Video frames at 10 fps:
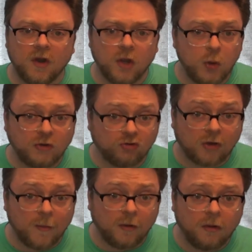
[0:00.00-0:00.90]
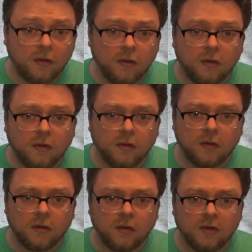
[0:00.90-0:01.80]
Are you in trouble?
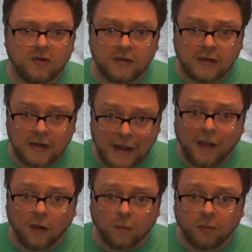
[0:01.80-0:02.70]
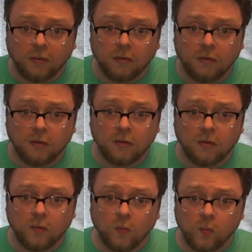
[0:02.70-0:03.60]
Do you need help?
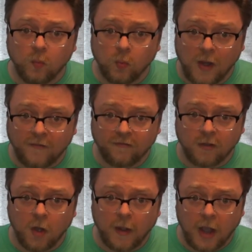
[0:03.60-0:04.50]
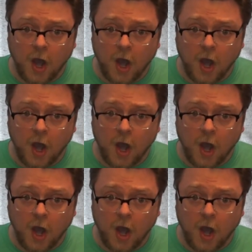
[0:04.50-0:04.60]
What's going